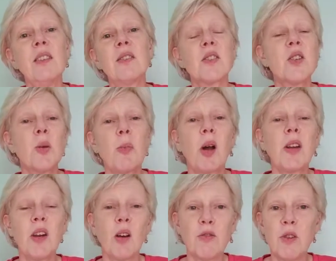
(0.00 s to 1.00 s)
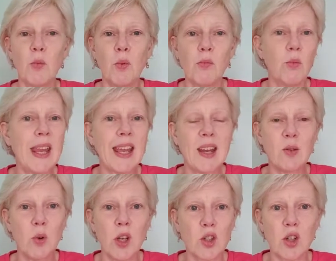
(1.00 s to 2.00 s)
No, there's no point in offering
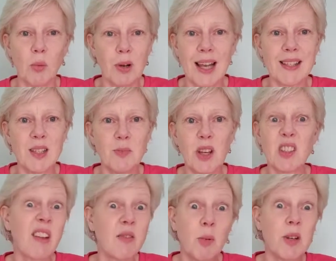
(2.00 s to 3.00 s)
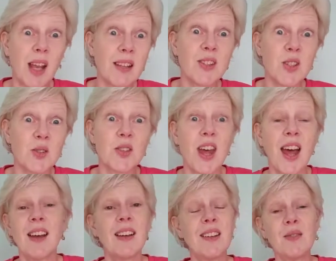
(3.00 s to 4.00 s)
weekend workshop classes because everybody else does
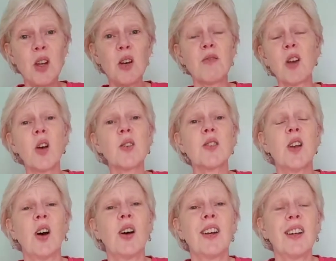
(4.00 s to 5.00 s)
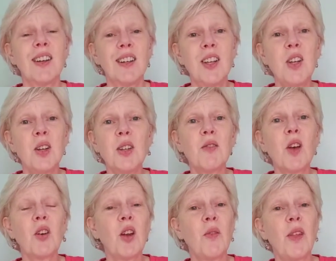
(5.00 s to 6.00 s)
that. No, of course not. You know,
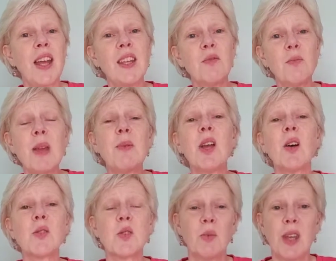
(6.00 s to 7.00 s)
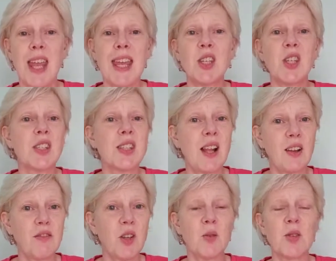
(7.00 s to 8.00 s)
you've gone on there, you've maybe got some kits, you
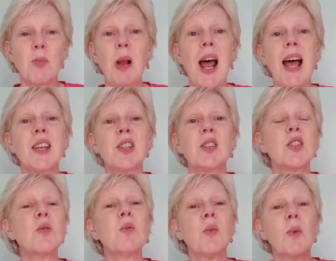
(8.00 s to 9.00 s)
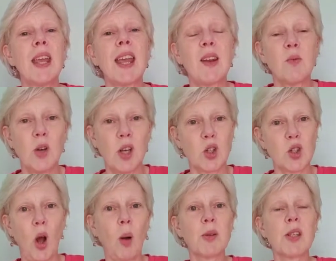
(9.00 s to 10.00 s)
sell a few supplies, you do your weekend
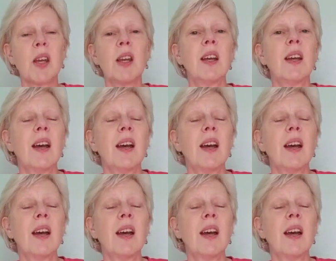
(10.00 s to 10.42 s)
workshops.